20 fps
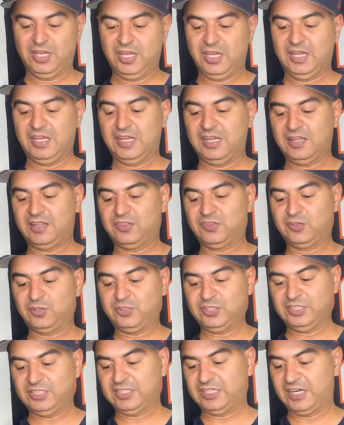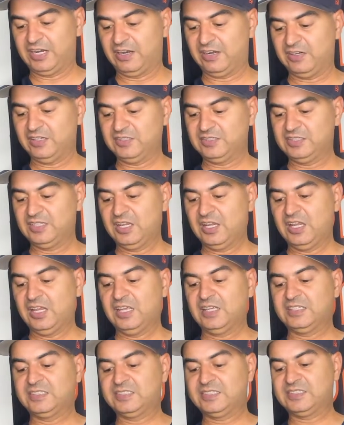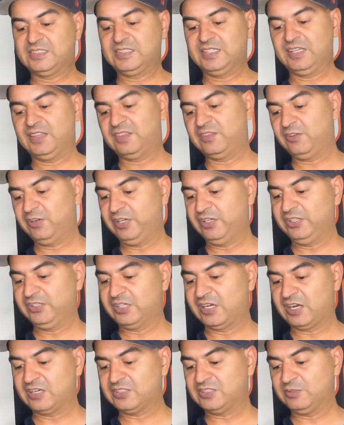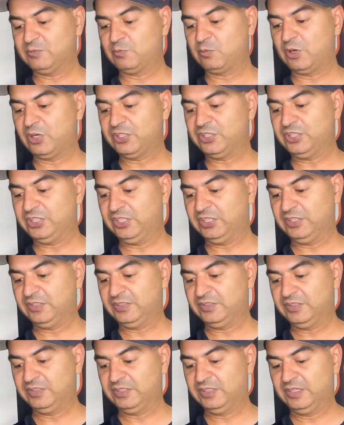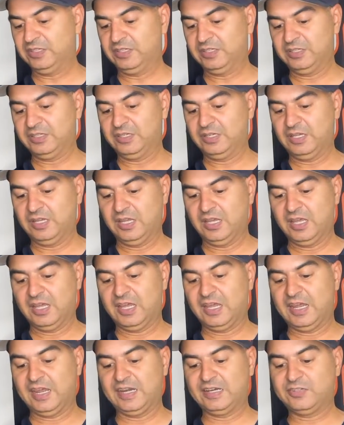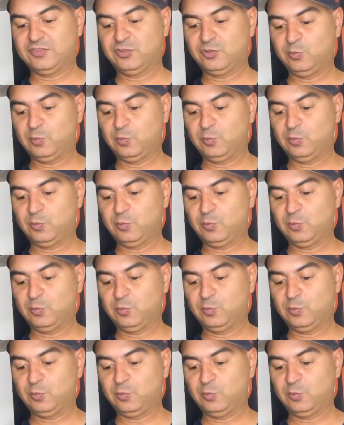He had 13 carries, 63 yards in rushing, and 2